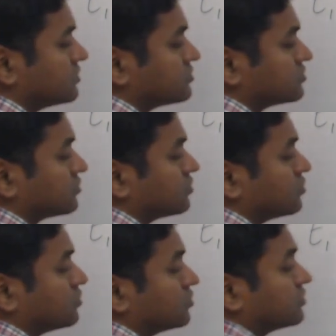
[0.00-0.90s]
So
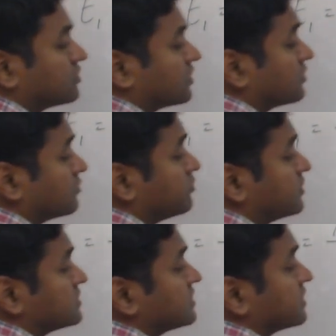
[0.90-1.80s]

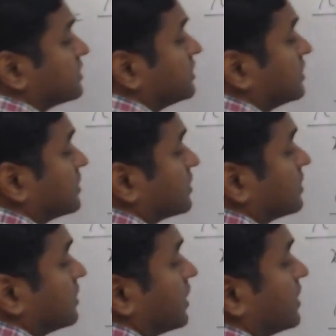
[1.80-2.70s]
basically
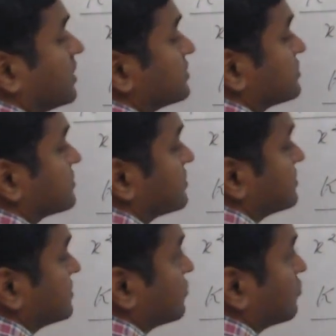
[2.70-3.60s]
LHS is
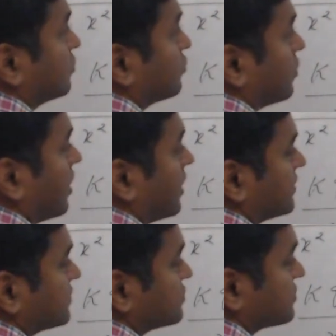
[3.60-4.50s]
equal to
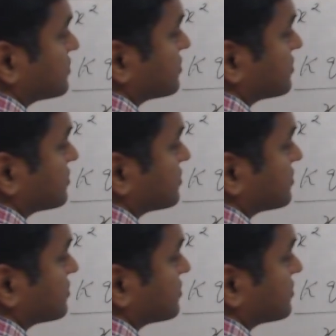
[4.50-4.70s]
RHS,